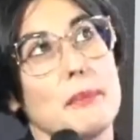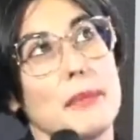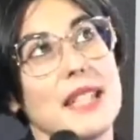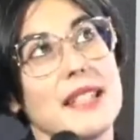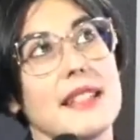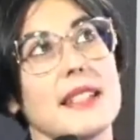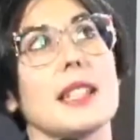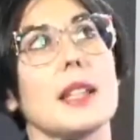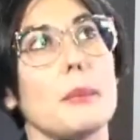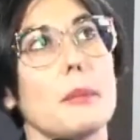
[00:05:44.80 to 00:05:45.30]

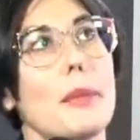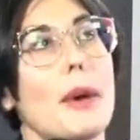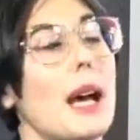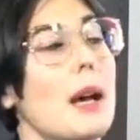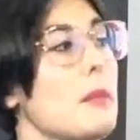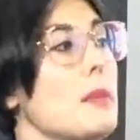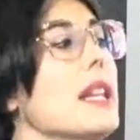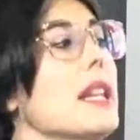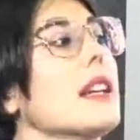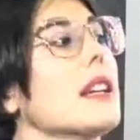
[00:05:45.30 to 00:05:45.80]
meeting the
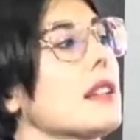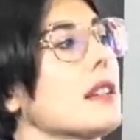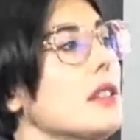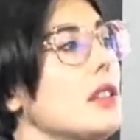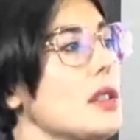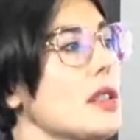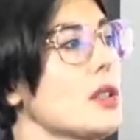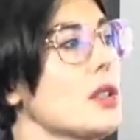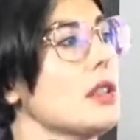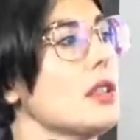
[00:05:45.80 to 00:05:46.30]
public,
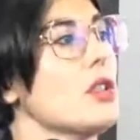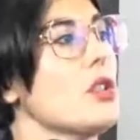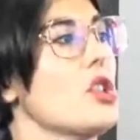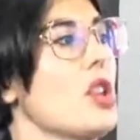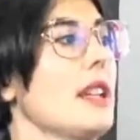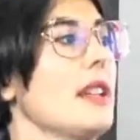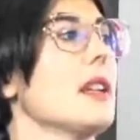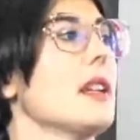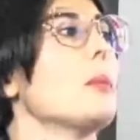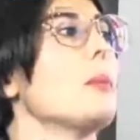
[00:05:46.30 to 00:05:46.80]
also the
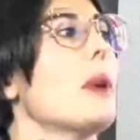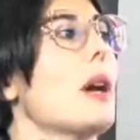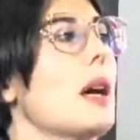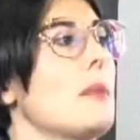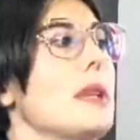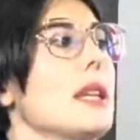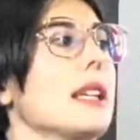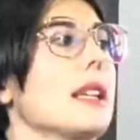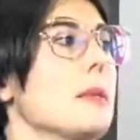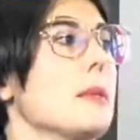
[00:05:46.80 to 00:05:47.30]
general
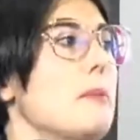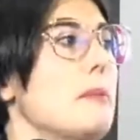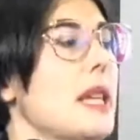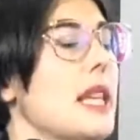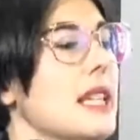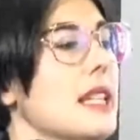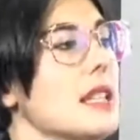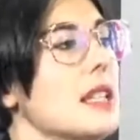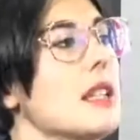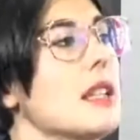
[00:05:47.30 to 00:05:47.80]
public,
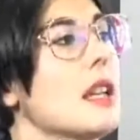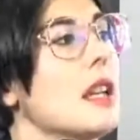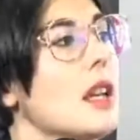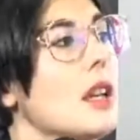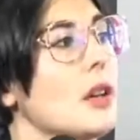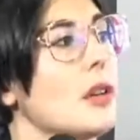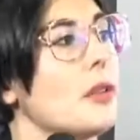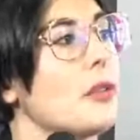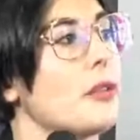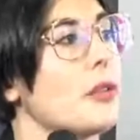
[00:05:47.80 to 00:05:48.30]
mean
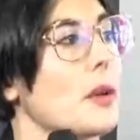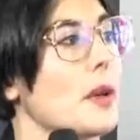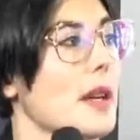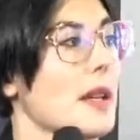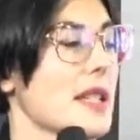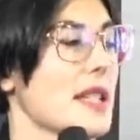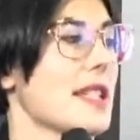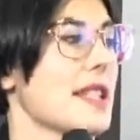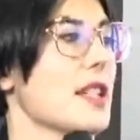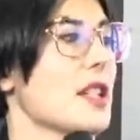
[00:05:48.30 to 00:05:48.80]
for
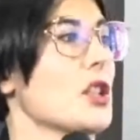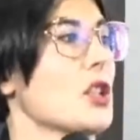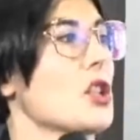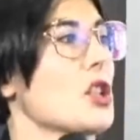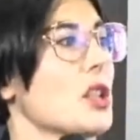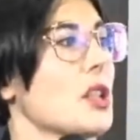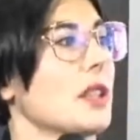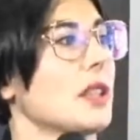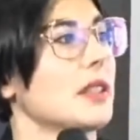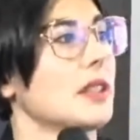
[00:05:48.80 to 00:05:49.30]
a
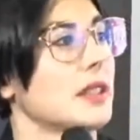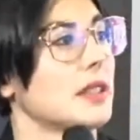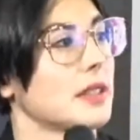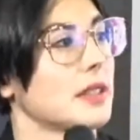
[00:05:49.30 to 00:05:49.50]
researcher?